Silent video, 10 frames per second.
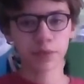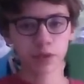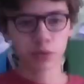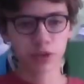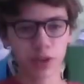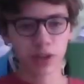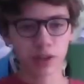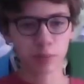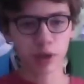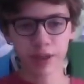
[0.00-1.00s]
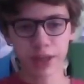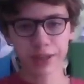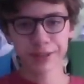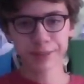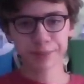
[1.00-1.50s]
towards the end of the
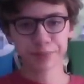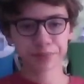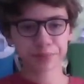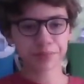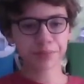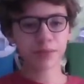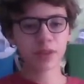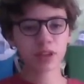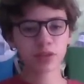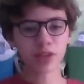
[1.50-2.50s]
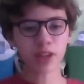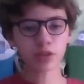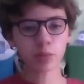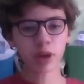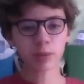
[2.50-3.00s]
podcast. So
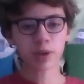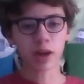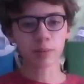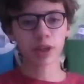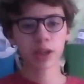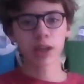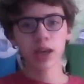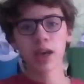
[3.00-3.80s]
that's all my upcoming.